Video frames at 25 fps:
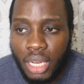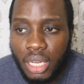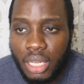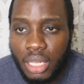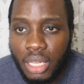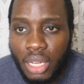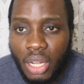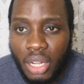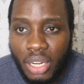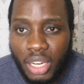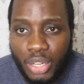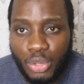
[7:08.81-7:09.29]

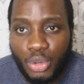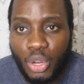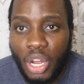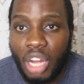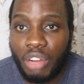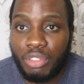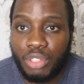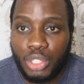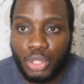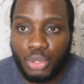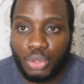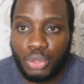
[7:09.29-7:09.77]
Now that you
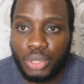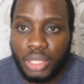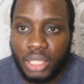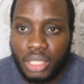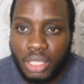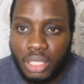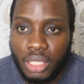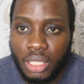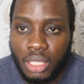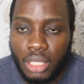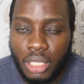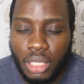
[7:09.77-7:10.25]
have a
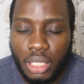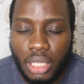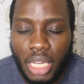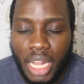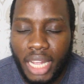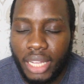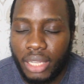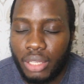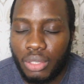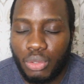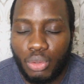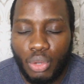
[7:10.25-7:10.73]
trainer, like,